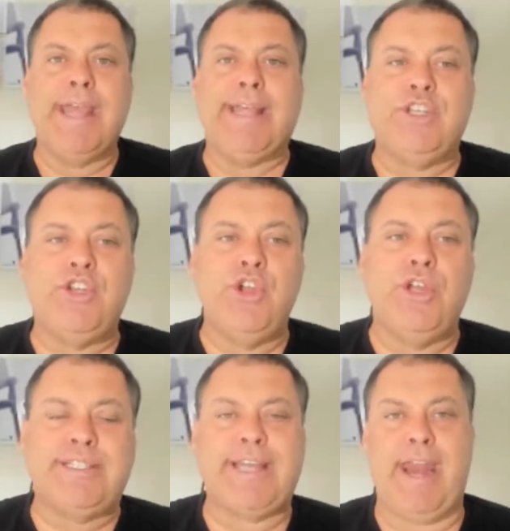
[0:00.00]
is
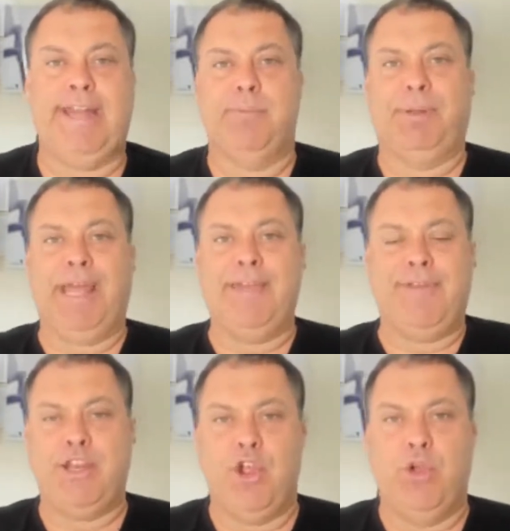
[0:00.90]
you starting to believe
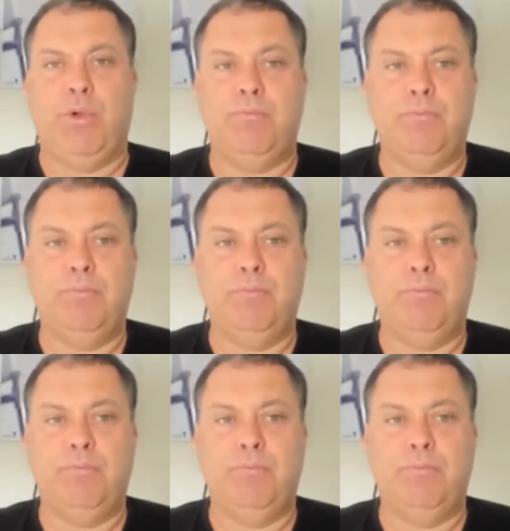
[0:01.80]
in you.